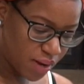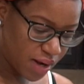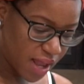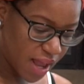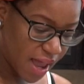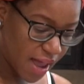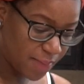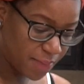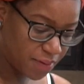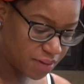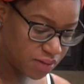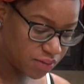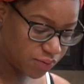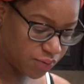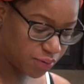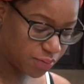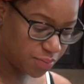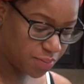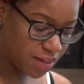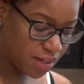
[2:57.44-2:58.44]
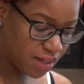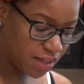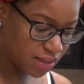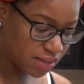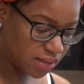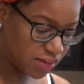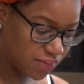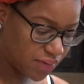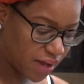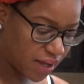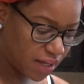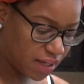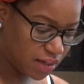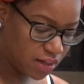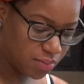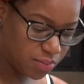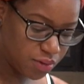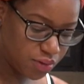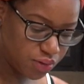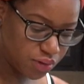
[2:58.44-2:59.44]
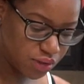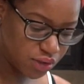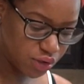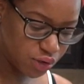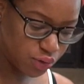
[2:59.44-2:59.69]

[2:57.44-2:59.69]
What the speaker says: what happens for me is if I end up using